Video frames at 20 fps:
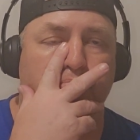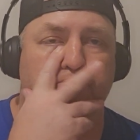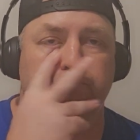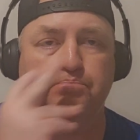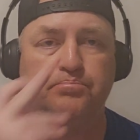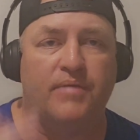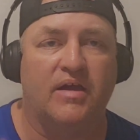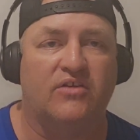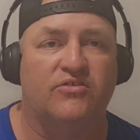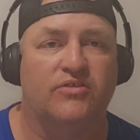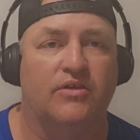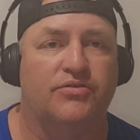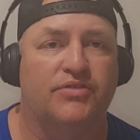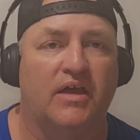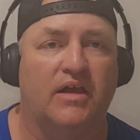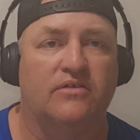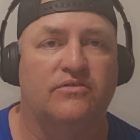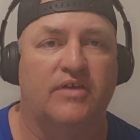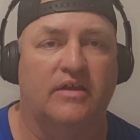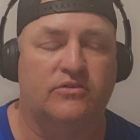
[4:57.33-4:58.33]
mix of
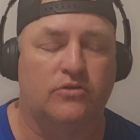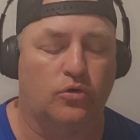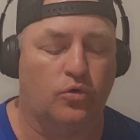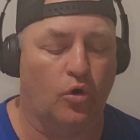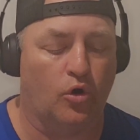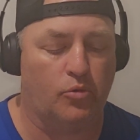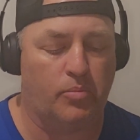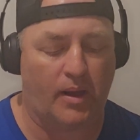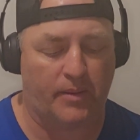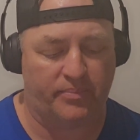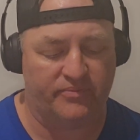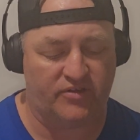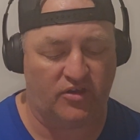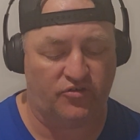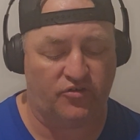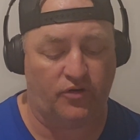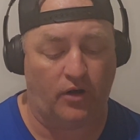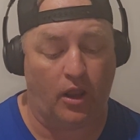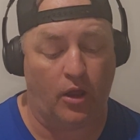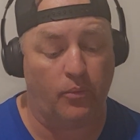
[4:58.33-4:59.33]
things at their quarterback
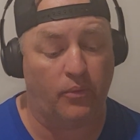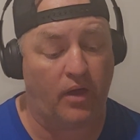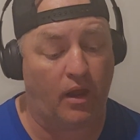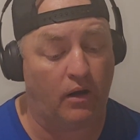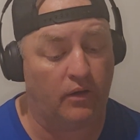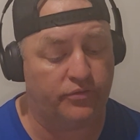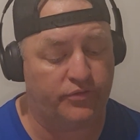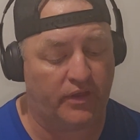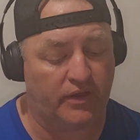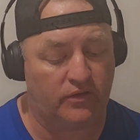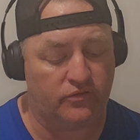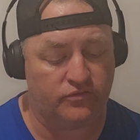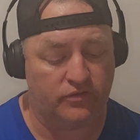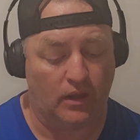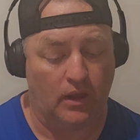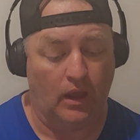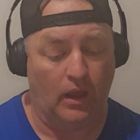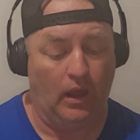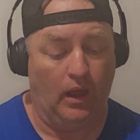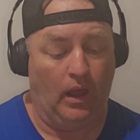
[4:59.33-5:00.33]
position, along with other things.
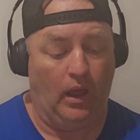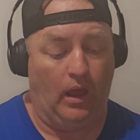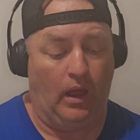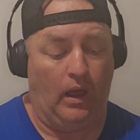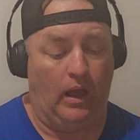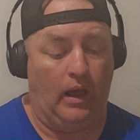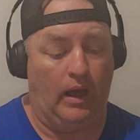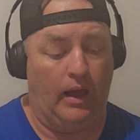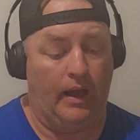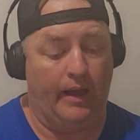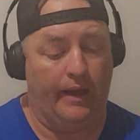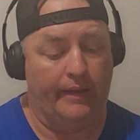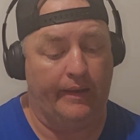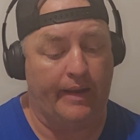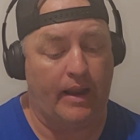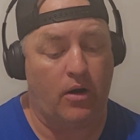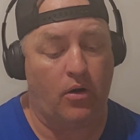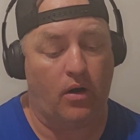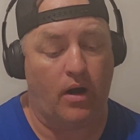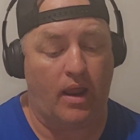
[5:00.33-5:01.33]
They
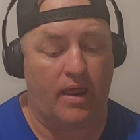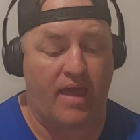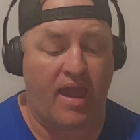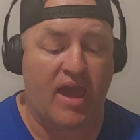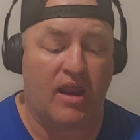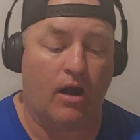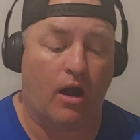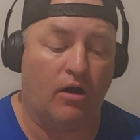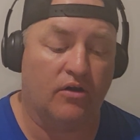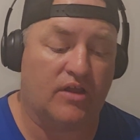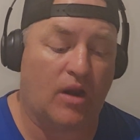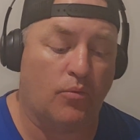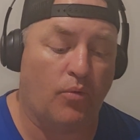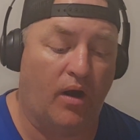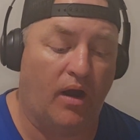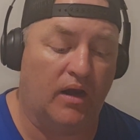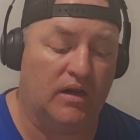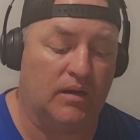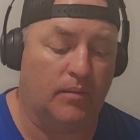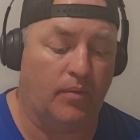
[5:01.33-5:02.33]
had hard time
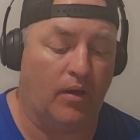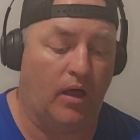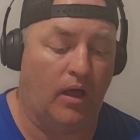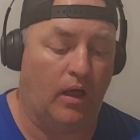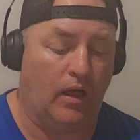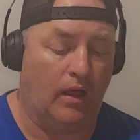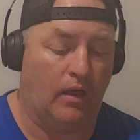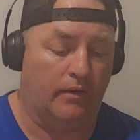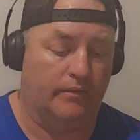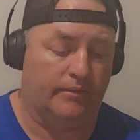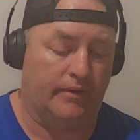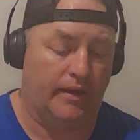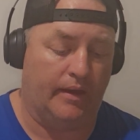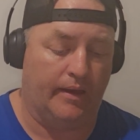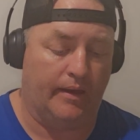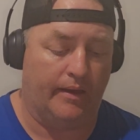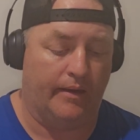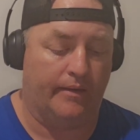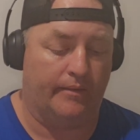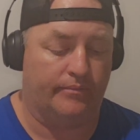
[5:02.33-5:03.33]
running the ball.
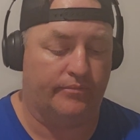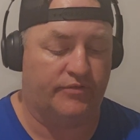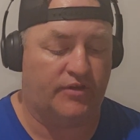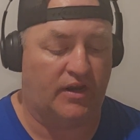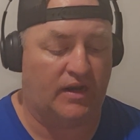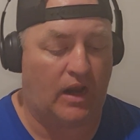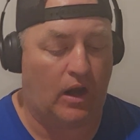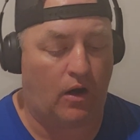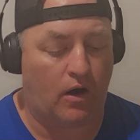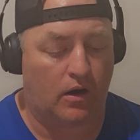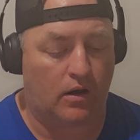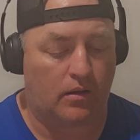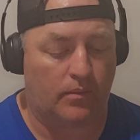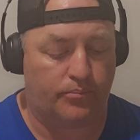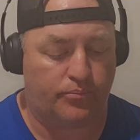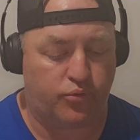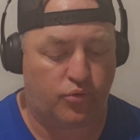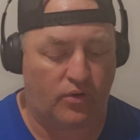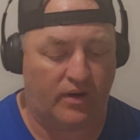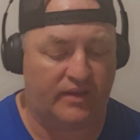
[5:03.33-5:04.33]
Deneric
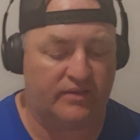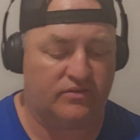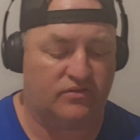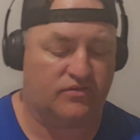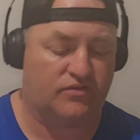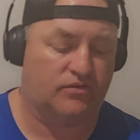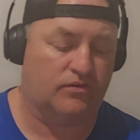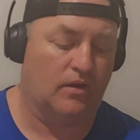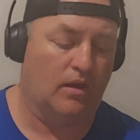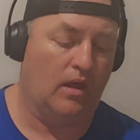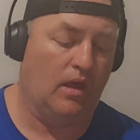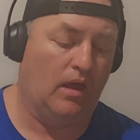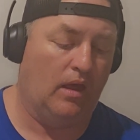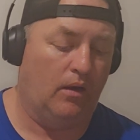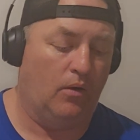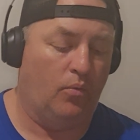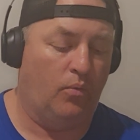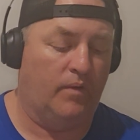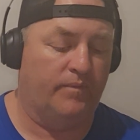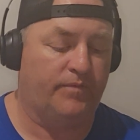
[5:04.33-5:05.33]
Prince
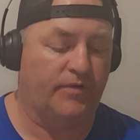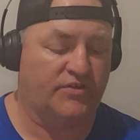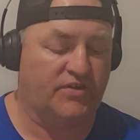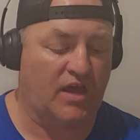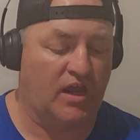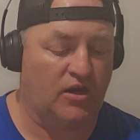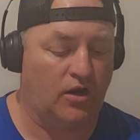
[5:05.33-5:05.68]
went for 10